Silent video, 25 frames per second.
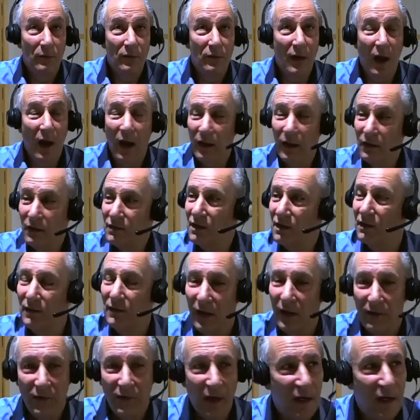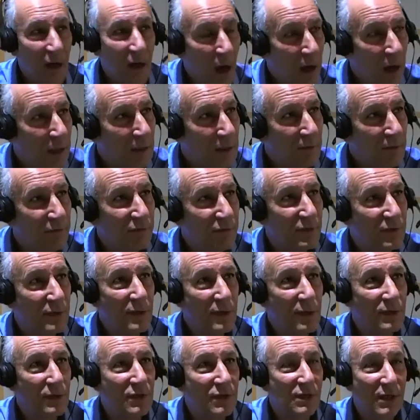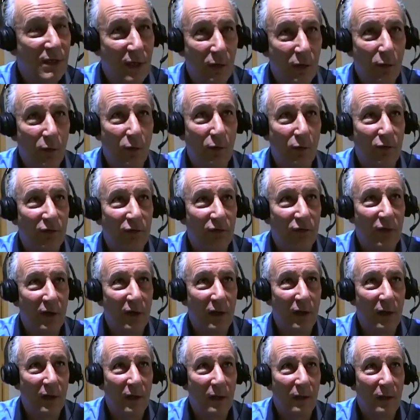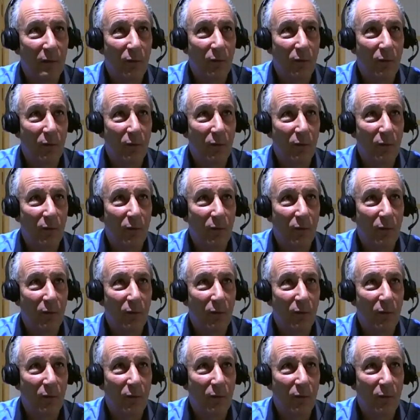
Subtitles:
The kind of skills that are